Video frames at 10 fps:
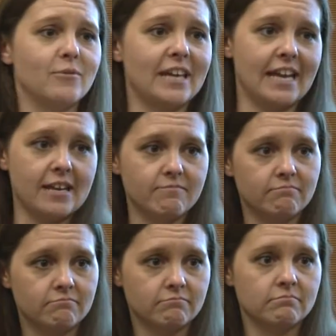would get it.
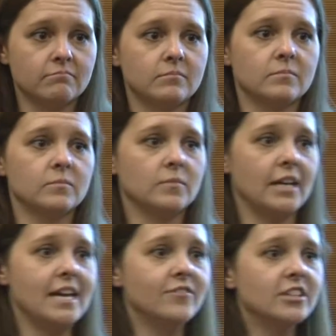
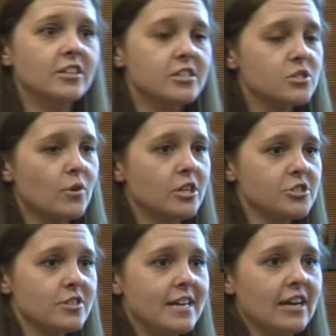Even the little
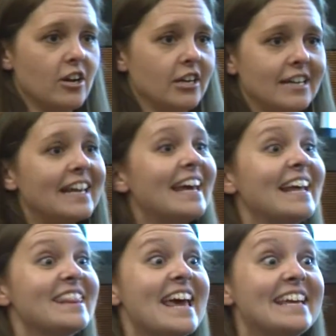squirrels you think aren't gonna get
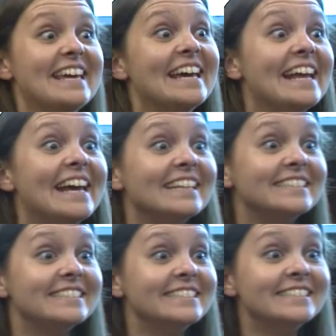it, they get
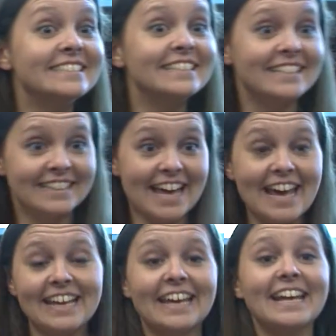it.
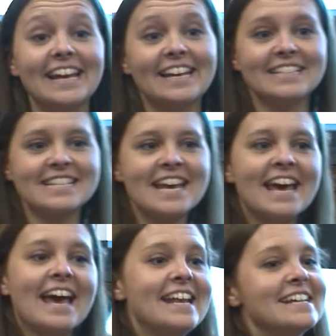They get it.
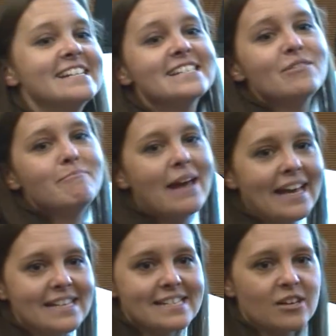And it is
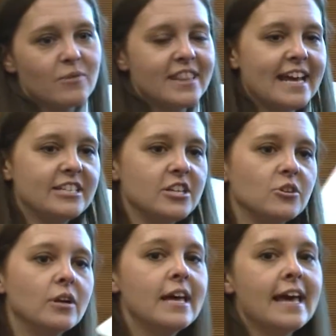amazing when they
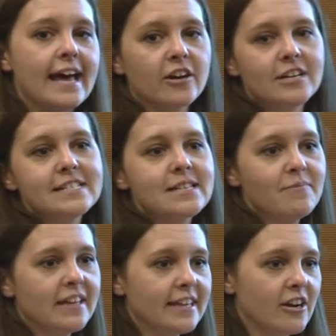do. Heggerty is
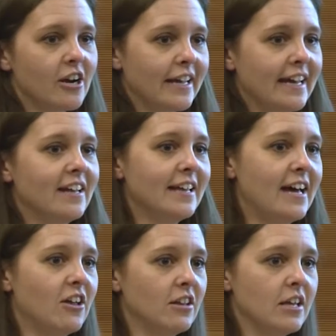something that our
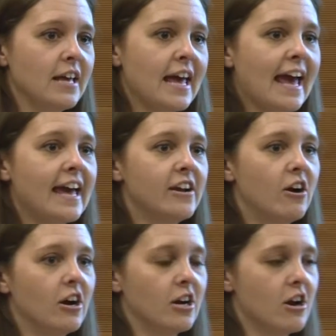ELL and
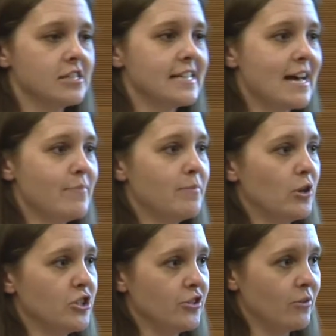our RTI people
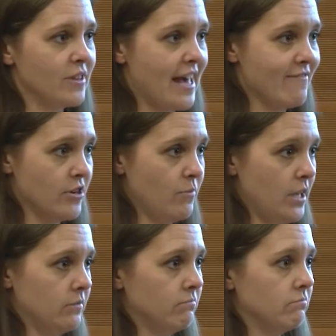are doing with
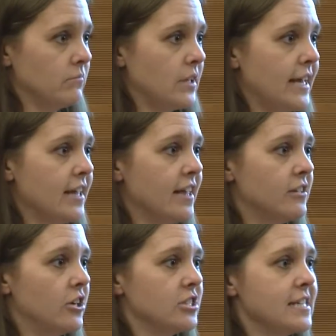everyone. ELL
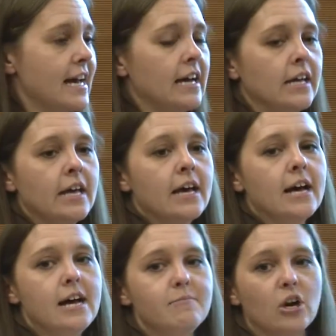and RTI.
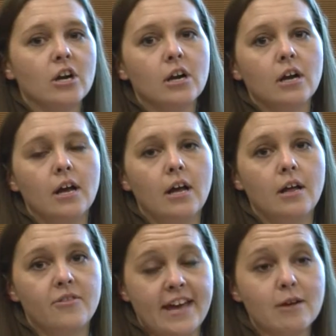Um, are,
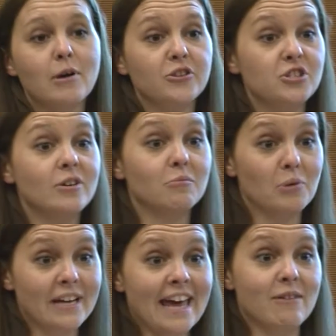uh, they are both doing
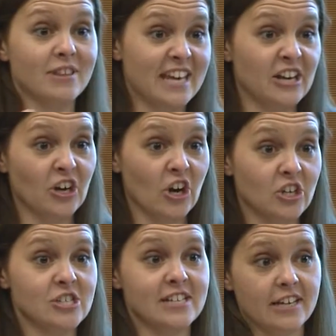pre-K with
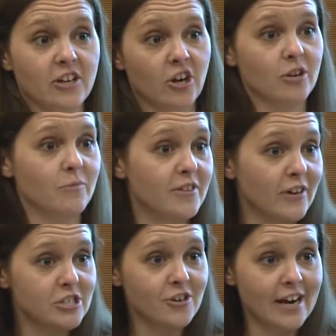kindergartners and kindergarten with
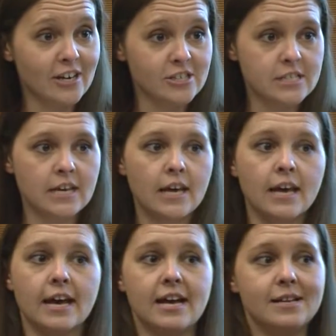first graders.
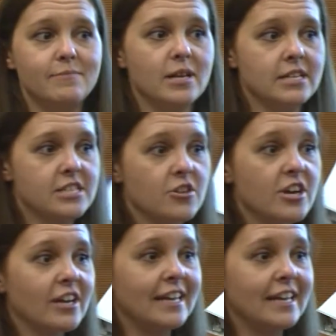Um, so they're